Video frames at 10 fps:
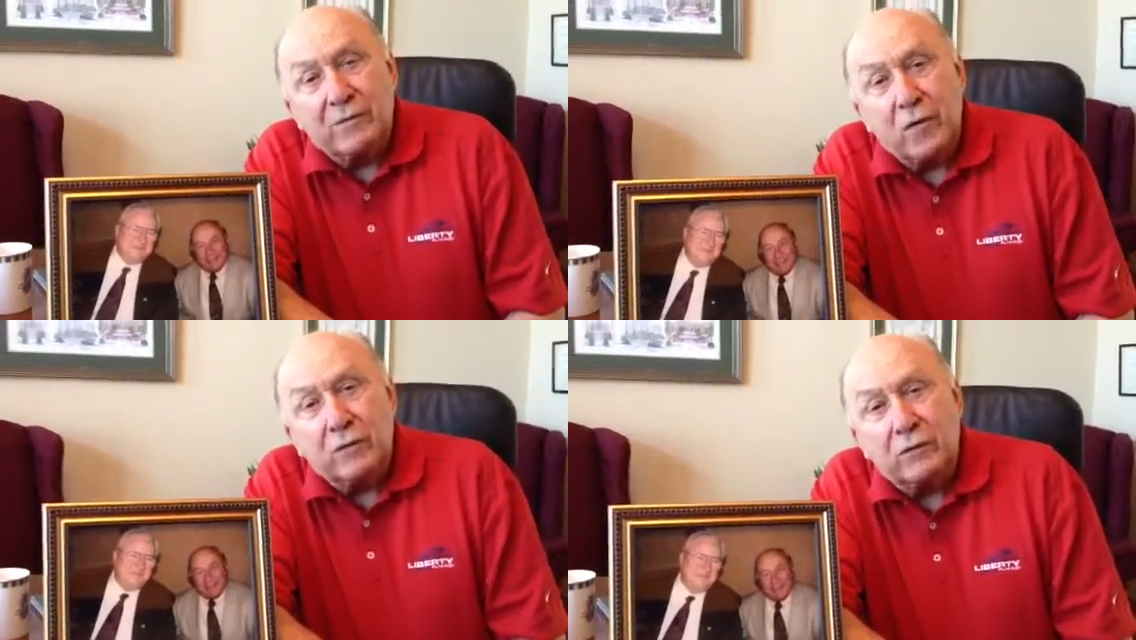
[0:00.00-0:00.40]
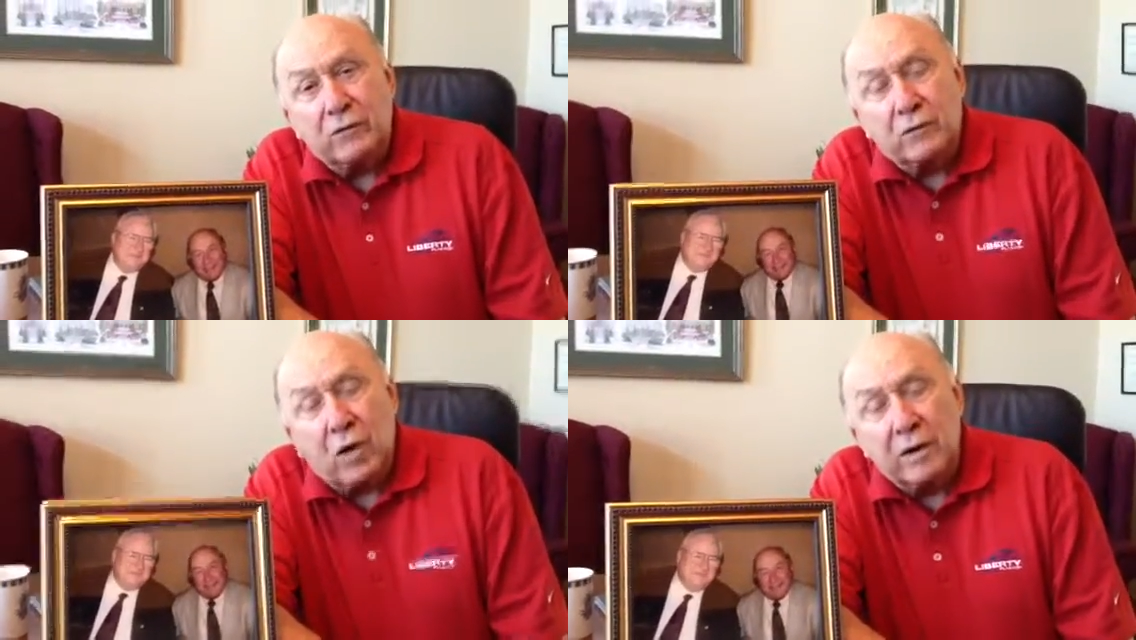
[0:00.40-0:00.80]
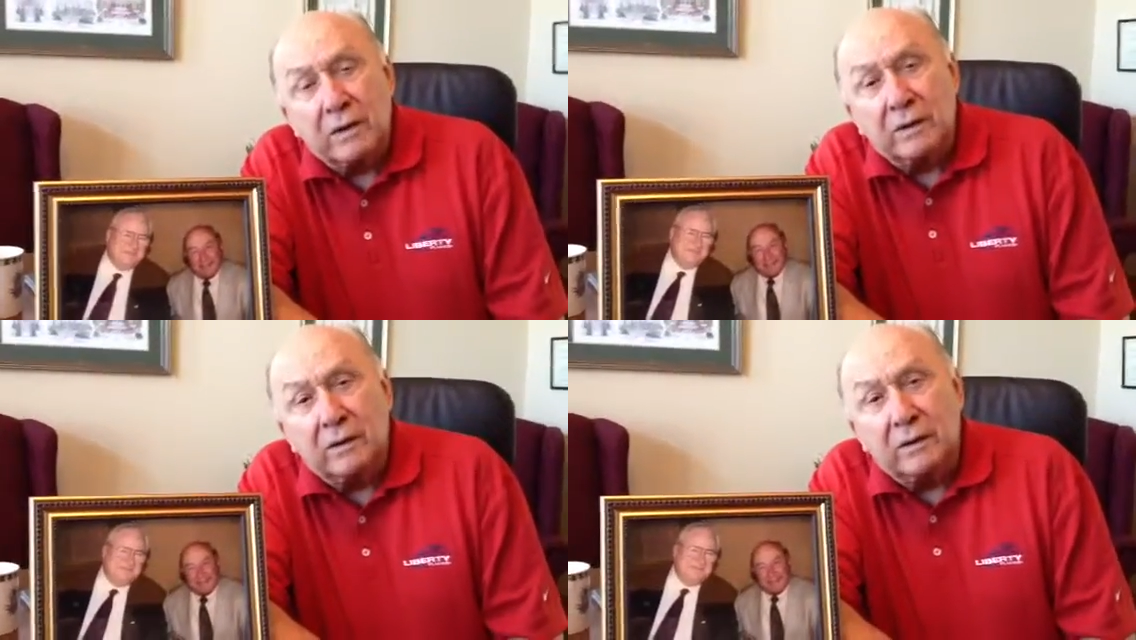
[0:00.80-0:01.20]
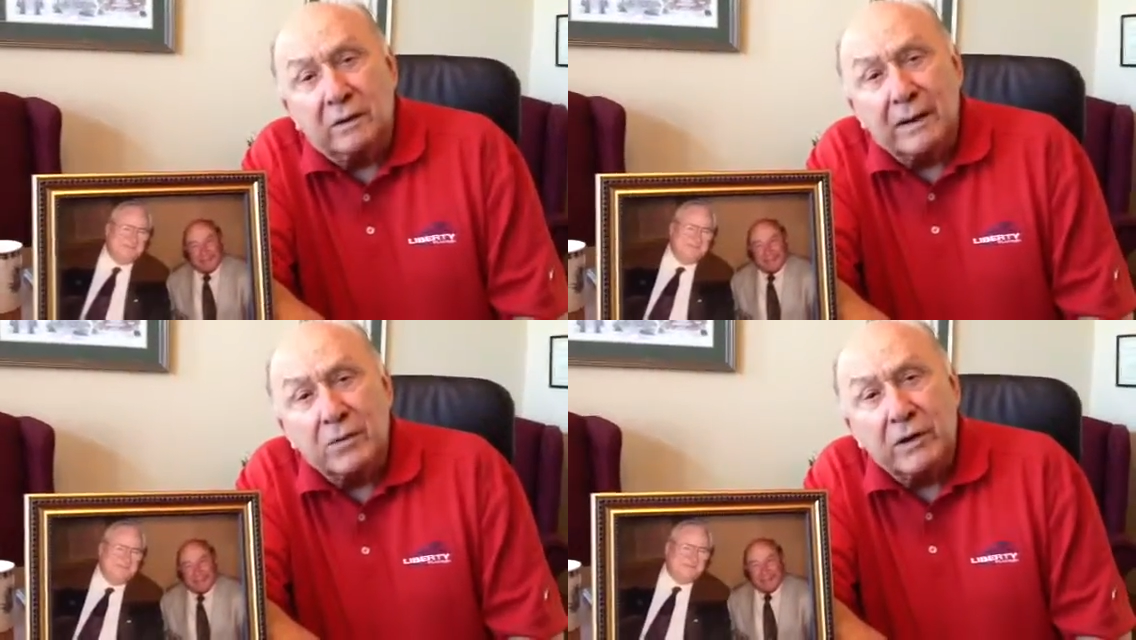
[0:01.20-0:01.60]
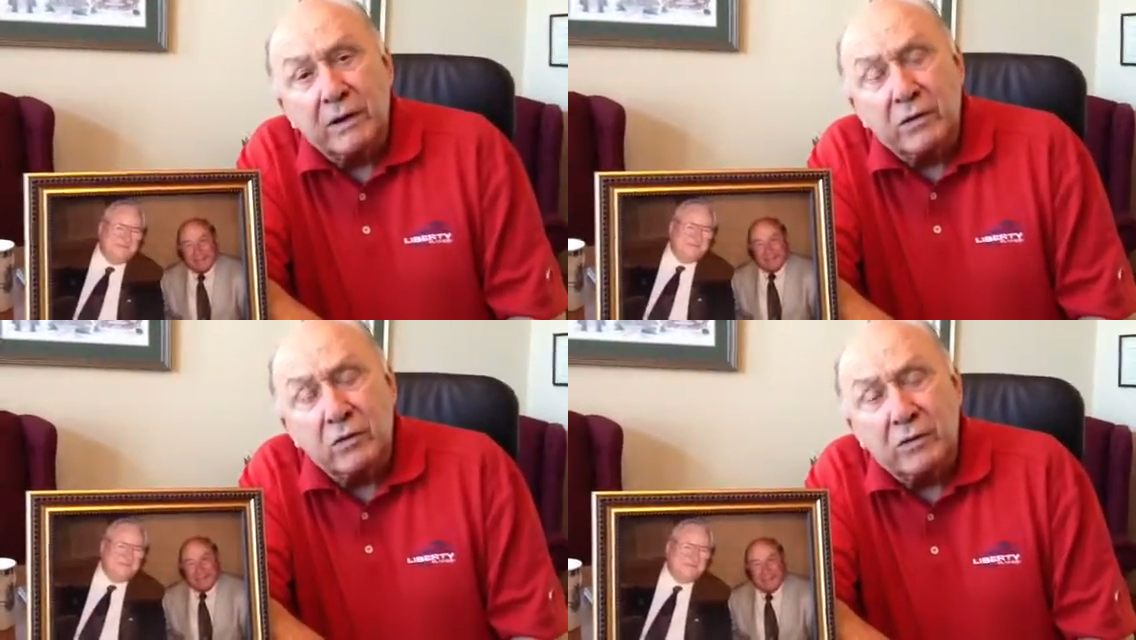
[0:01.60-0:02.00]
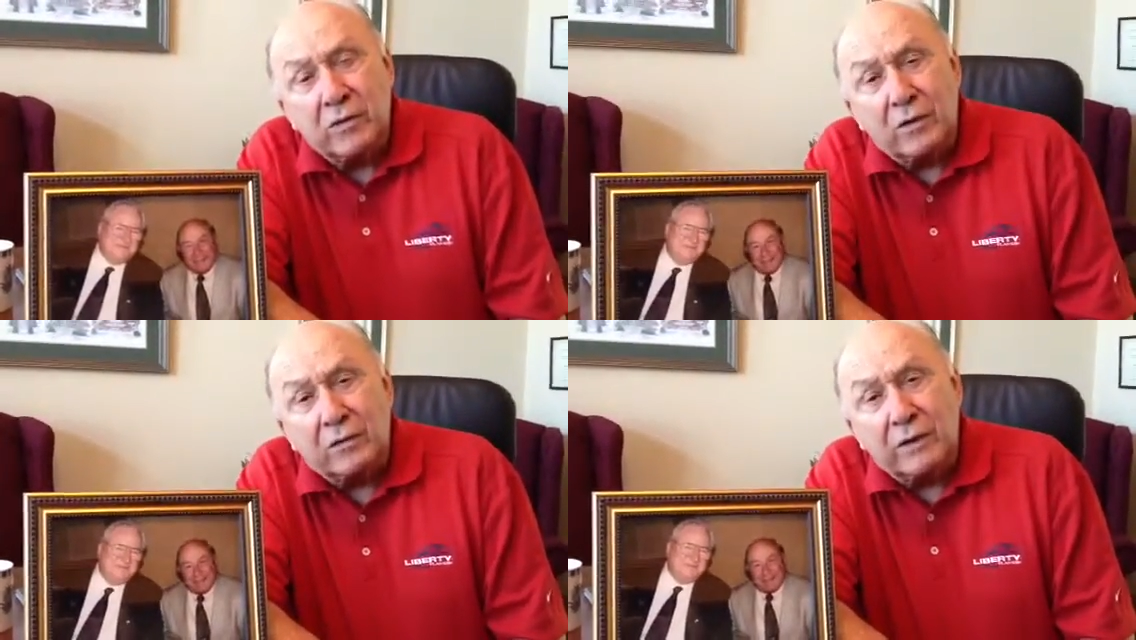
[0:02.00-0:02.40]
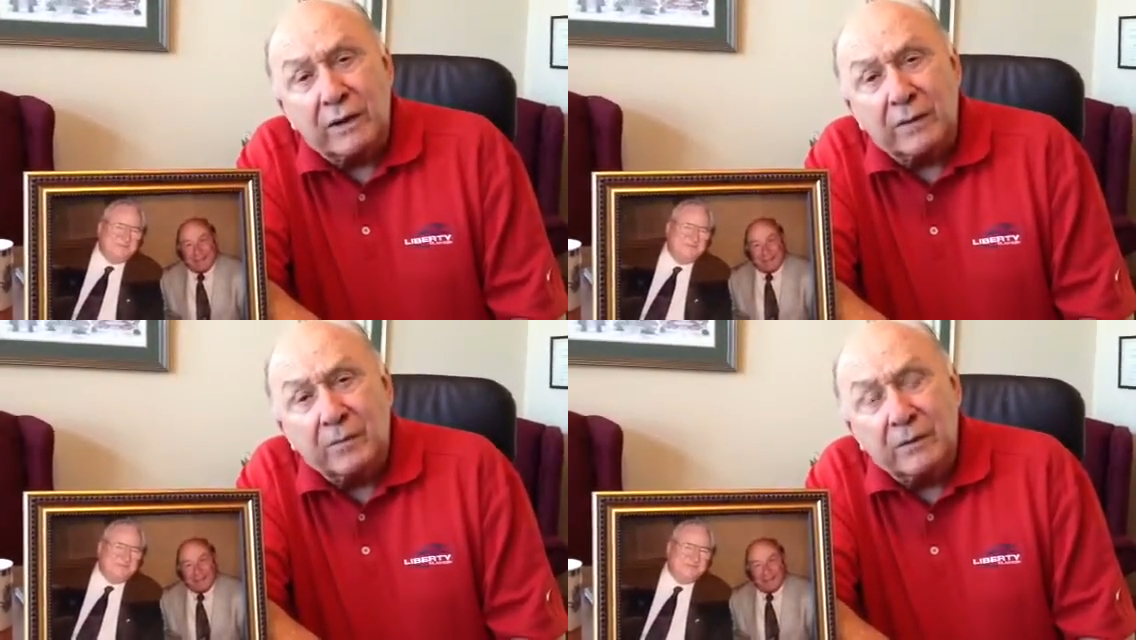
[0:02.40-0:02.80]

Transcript: first started Liberty University,